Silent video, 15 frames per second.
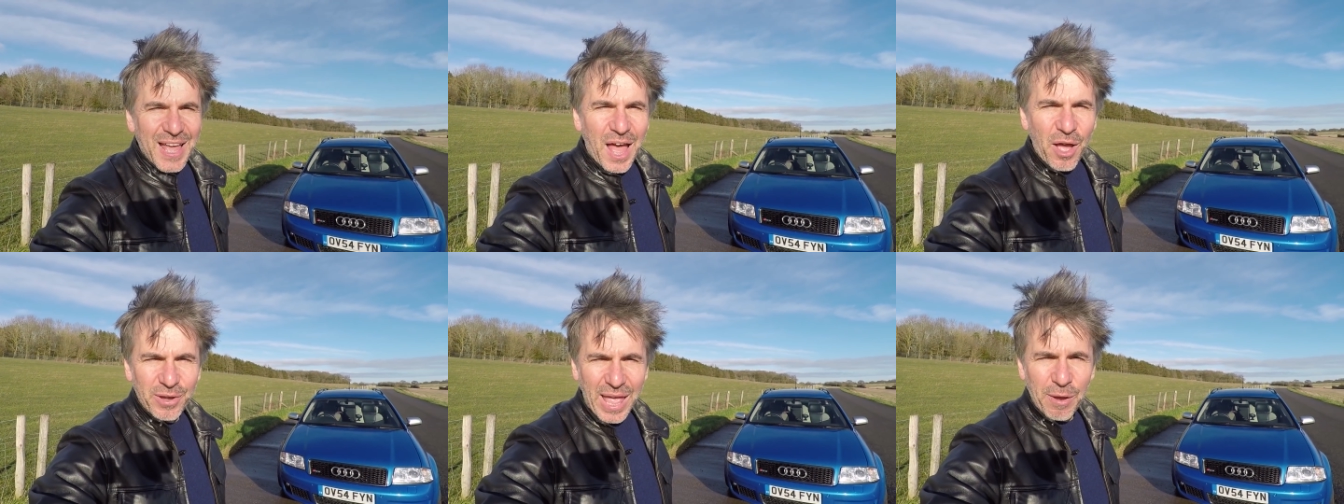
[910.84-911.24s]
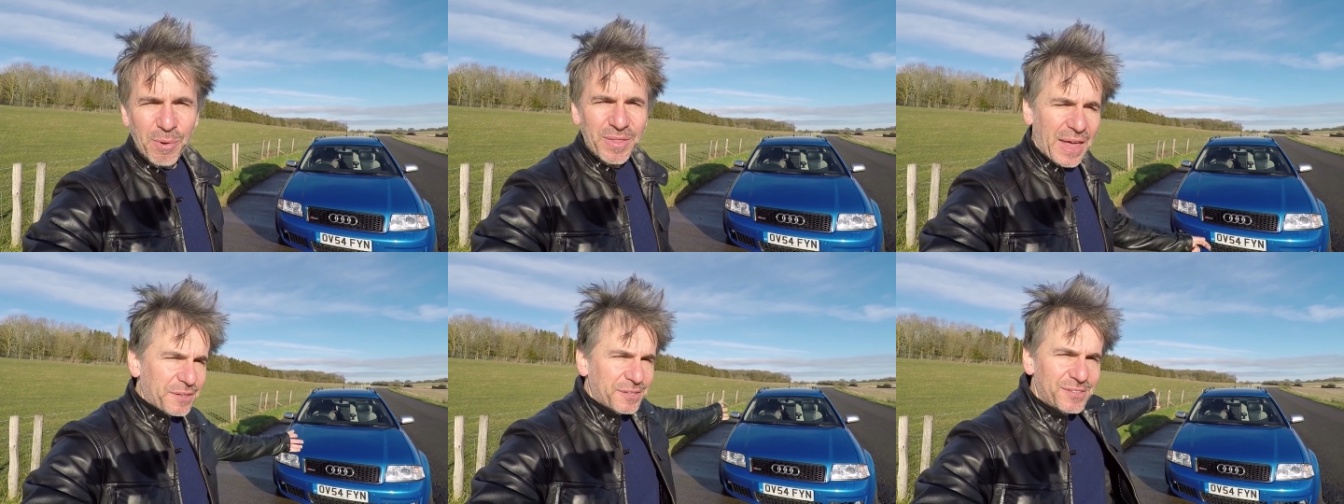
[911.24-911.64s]
Okay,
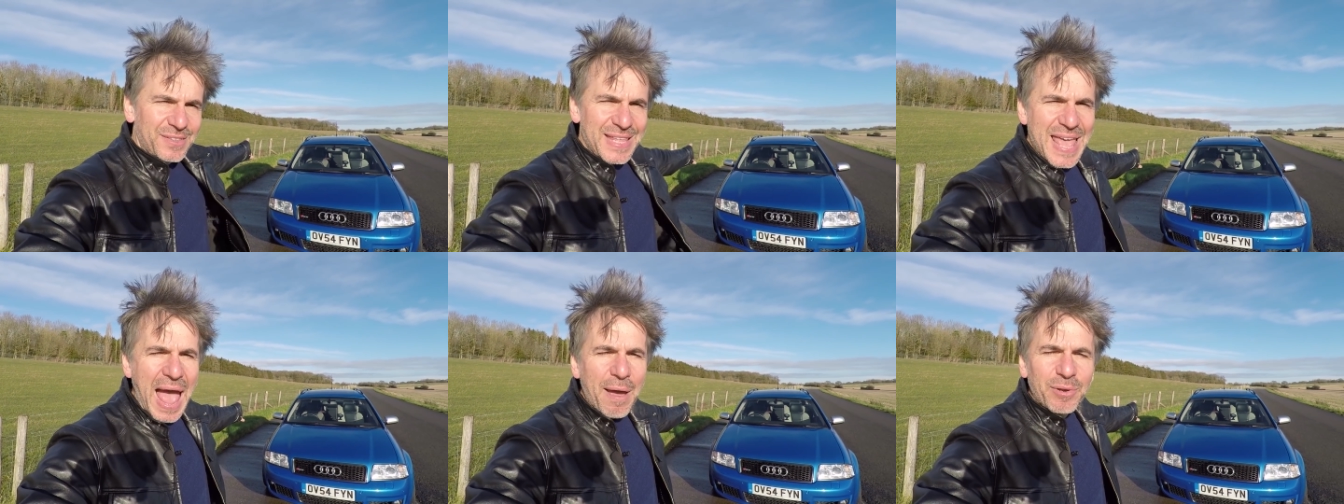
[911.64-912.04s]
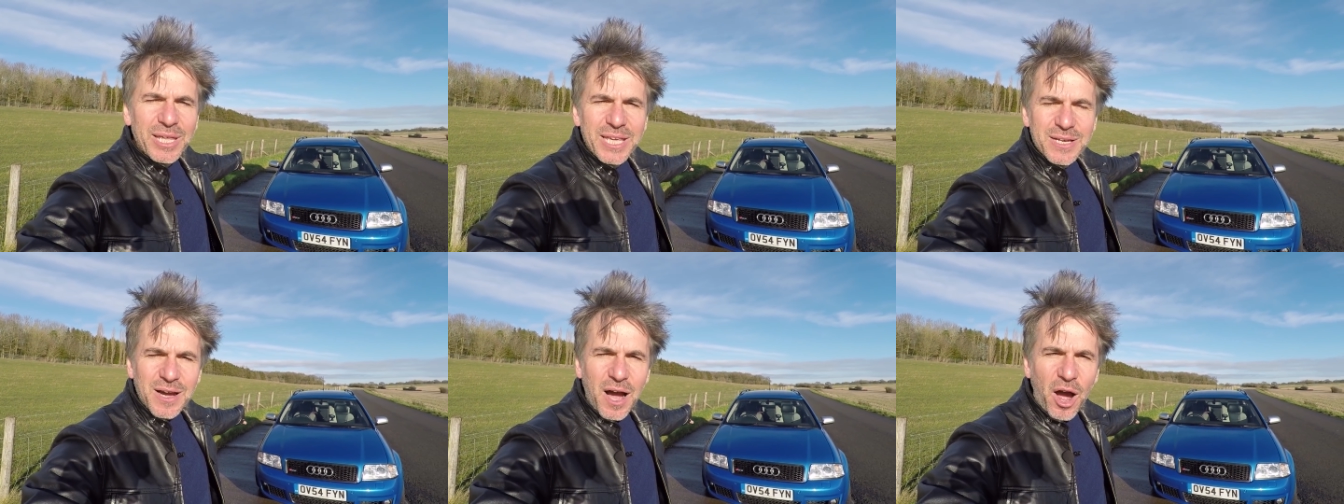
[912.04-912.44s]
well that's the
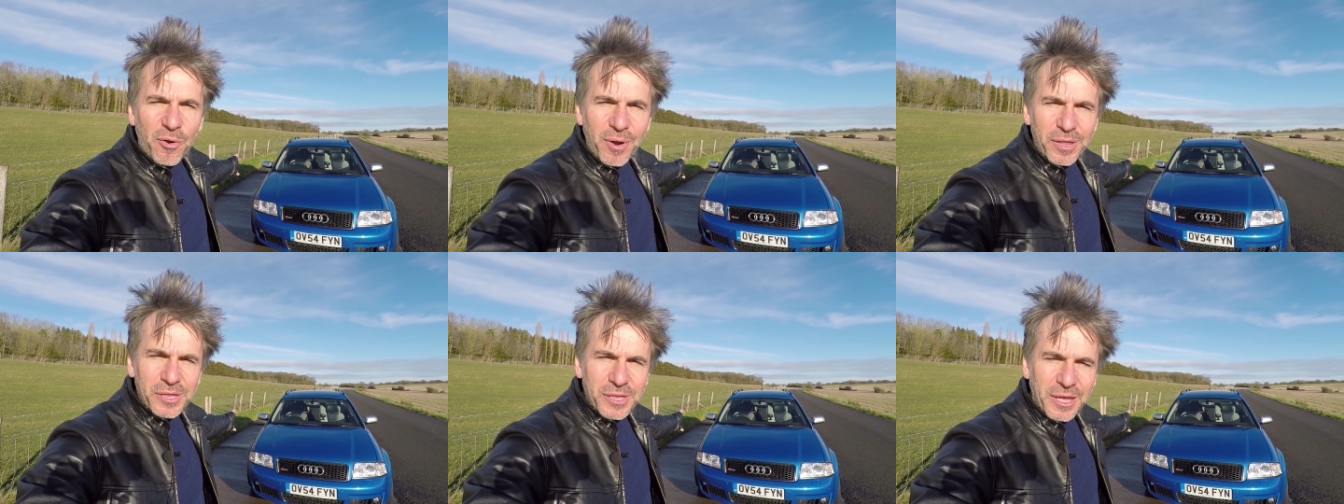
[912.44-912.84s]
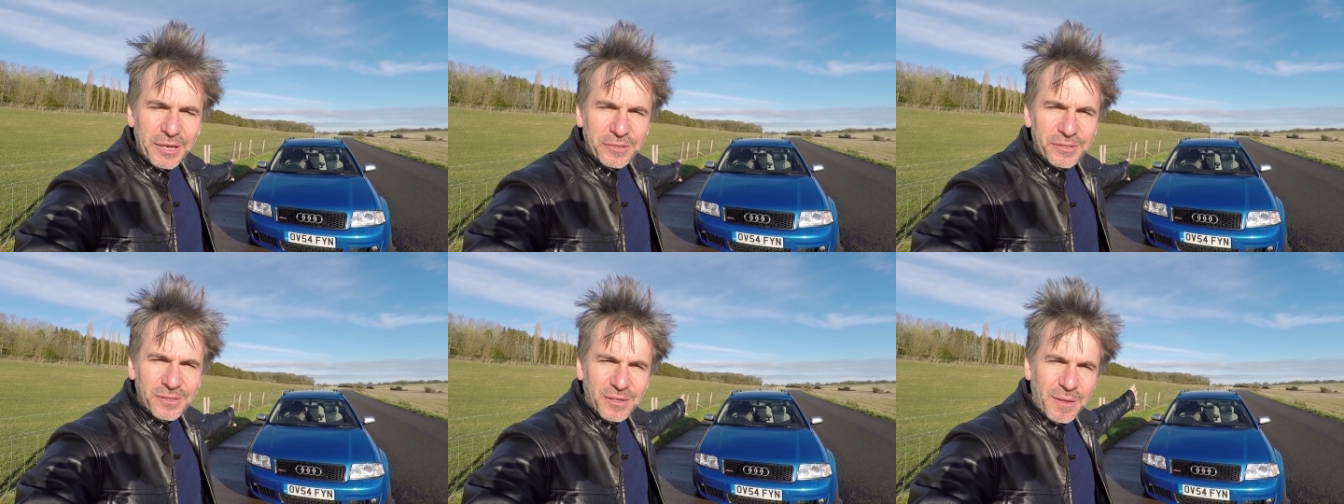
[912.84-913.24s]
Audi
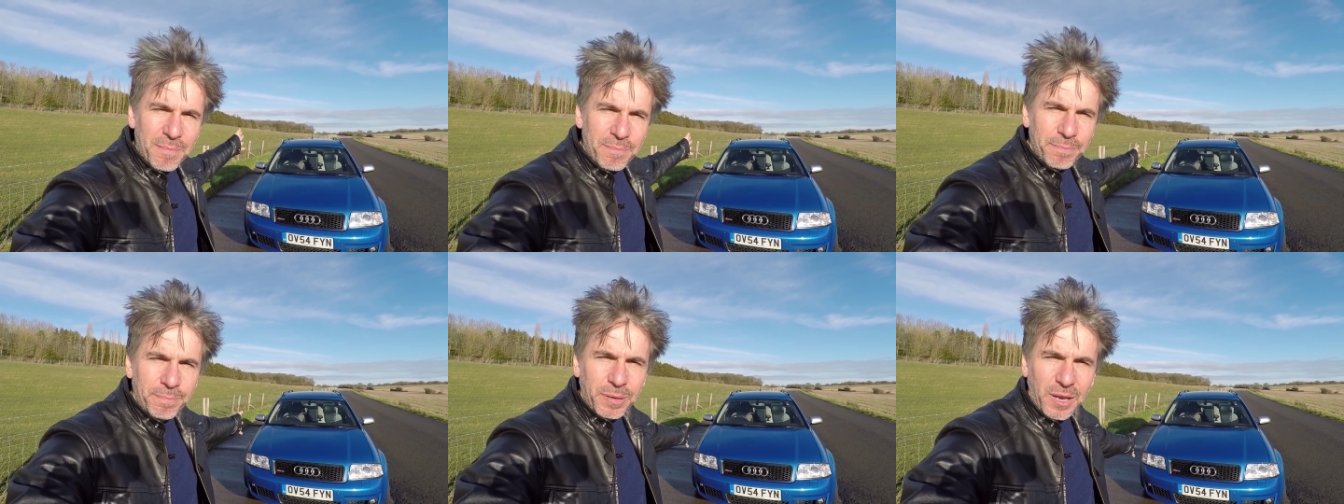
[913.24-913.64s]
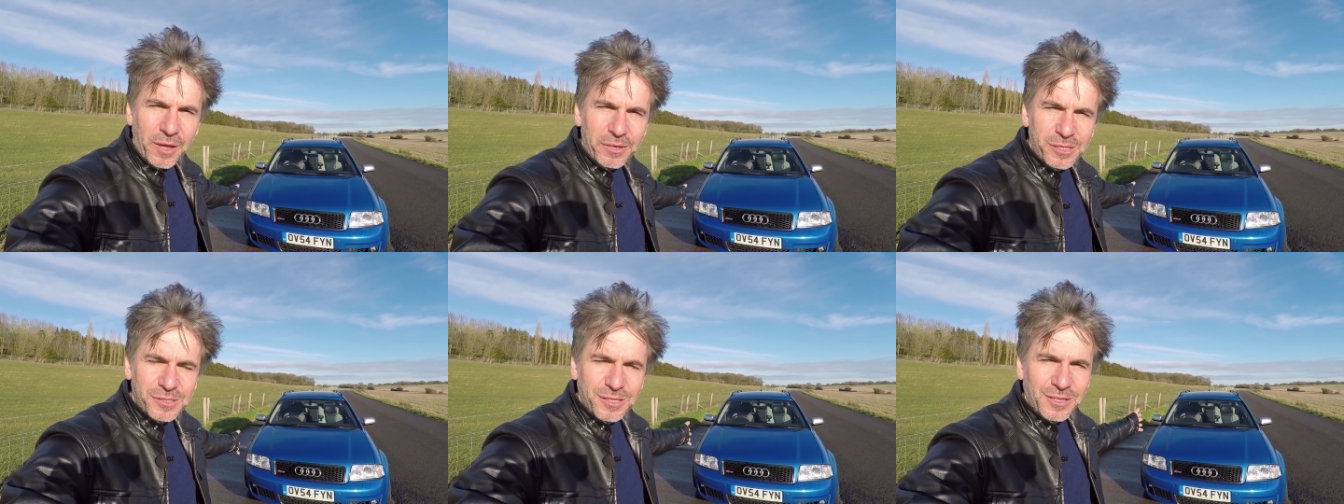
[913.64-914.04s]
RS6
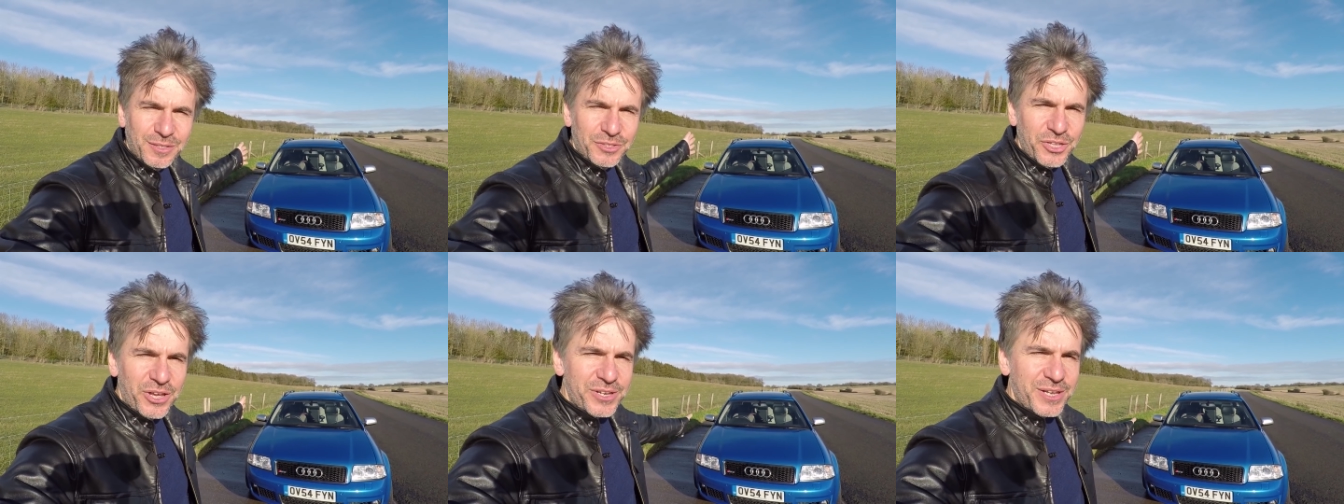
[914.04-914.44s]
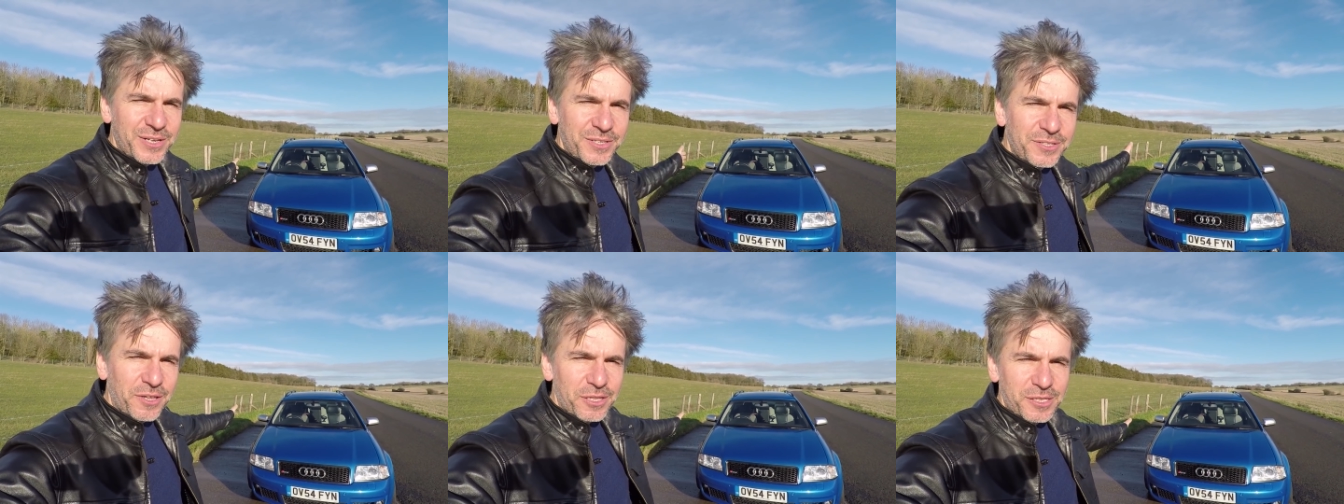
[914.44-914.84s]
Plus done
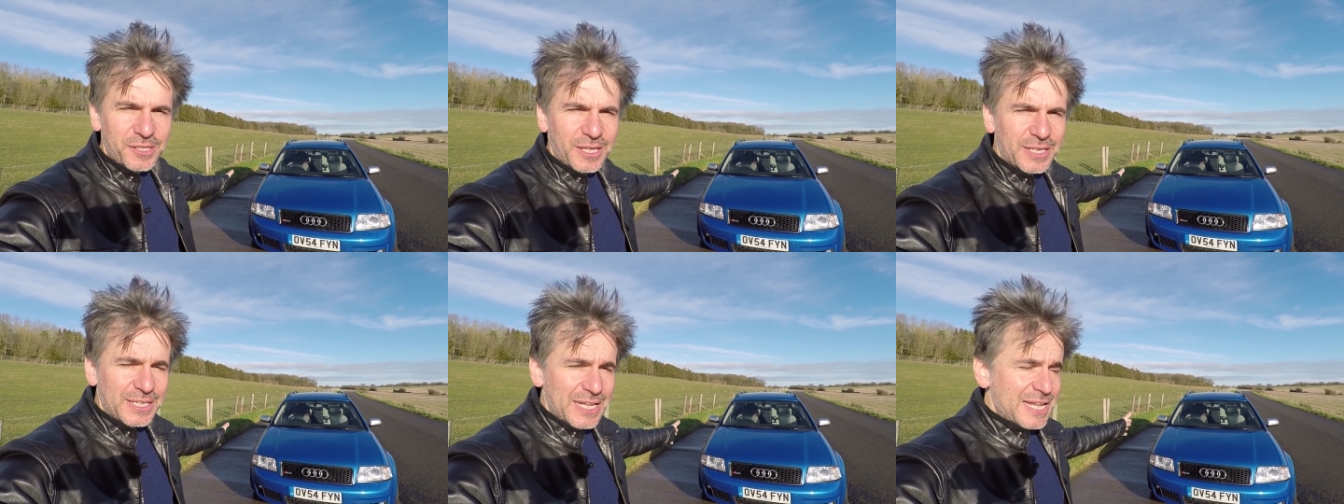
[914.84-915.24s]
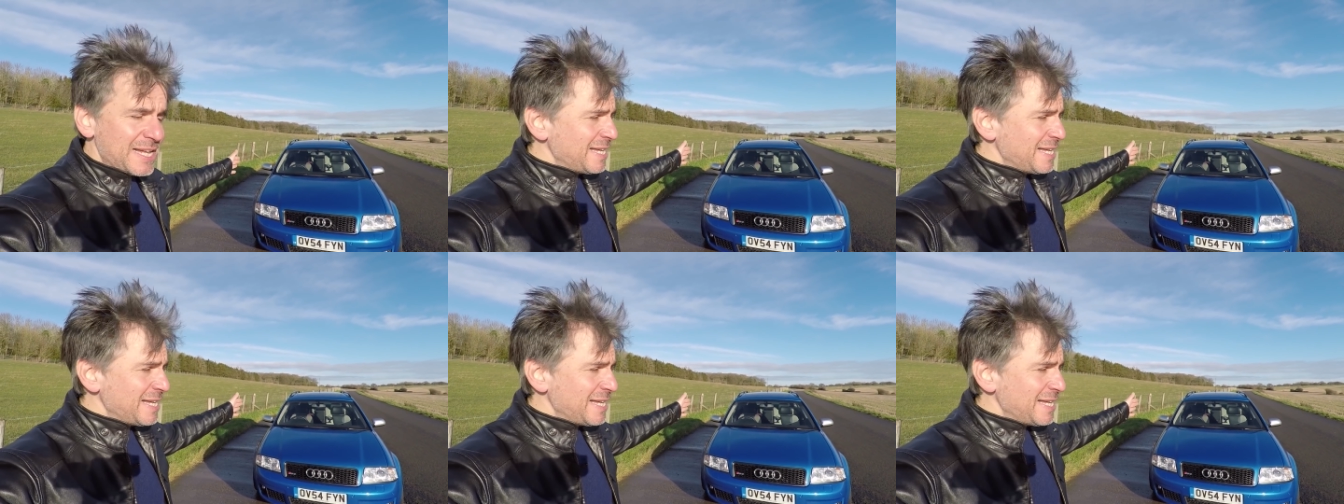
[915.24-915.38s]
and dusted.